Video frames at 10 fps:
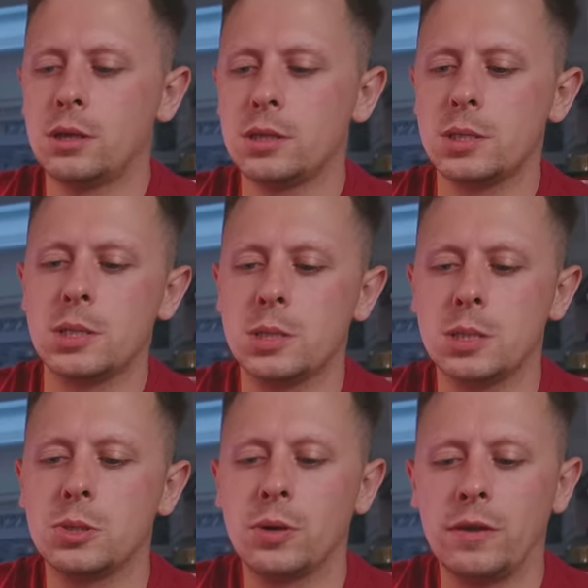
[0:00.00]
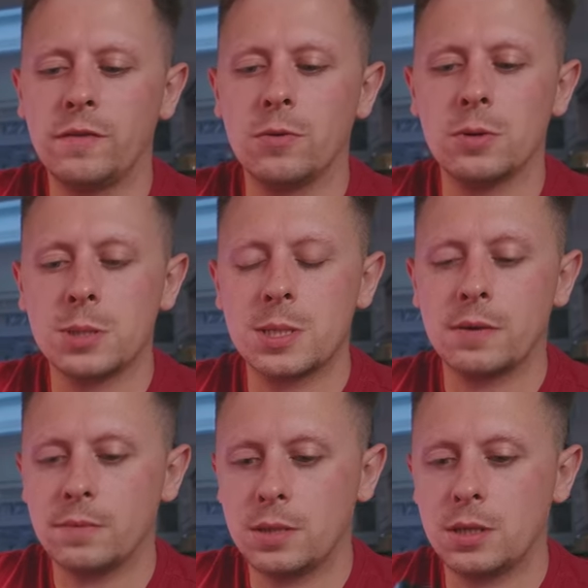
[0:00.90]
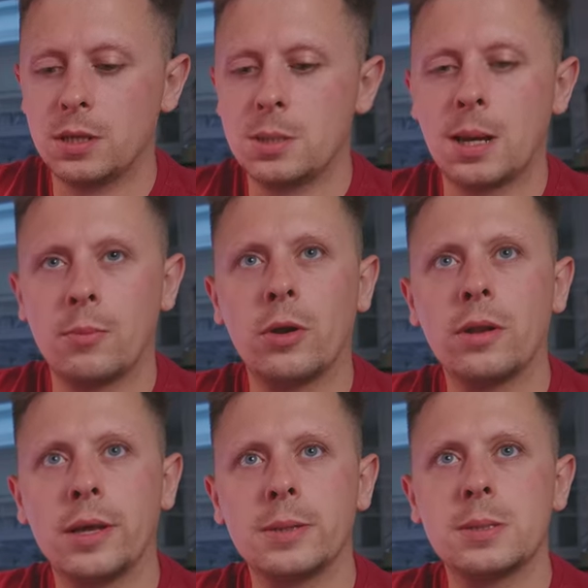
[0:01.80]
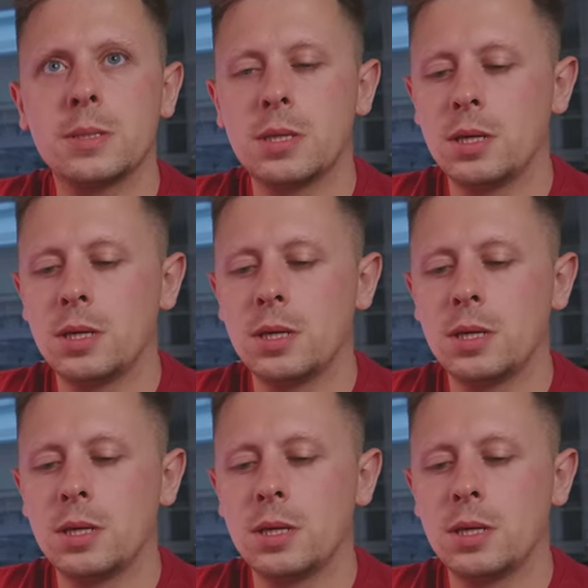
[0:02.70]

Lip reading: This is a 24-70 Tamron lens.